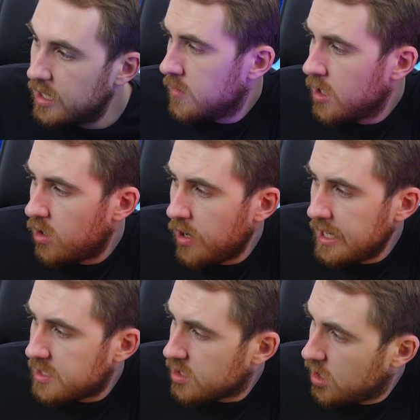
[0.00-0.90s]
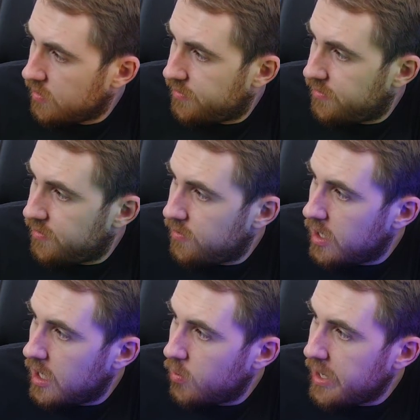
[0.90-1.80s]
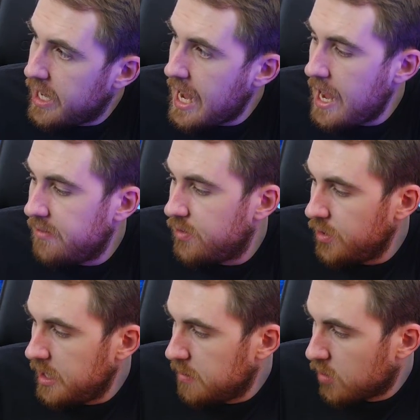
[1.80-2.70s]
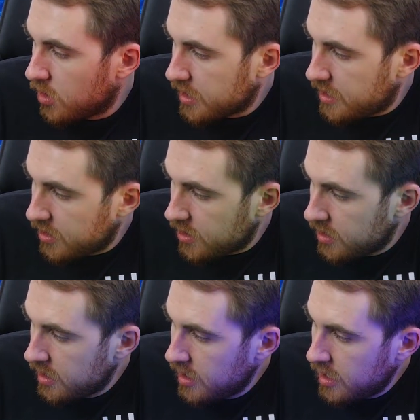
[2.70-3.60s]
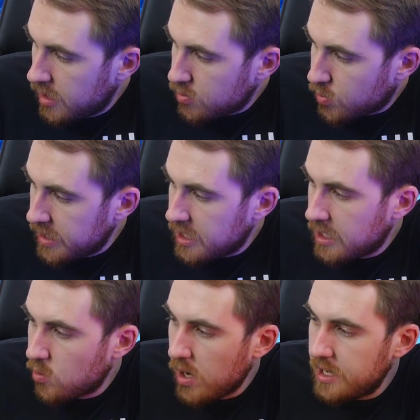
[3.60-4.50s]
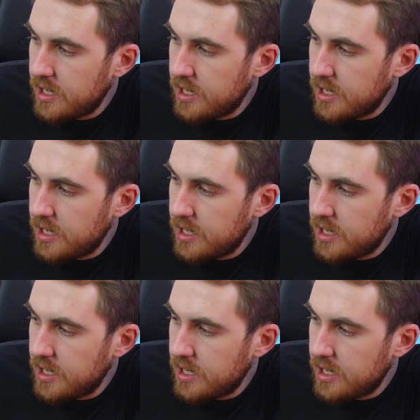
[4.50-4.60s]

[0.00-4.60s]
All right, so uh, we have 3D Mark here we're gonna run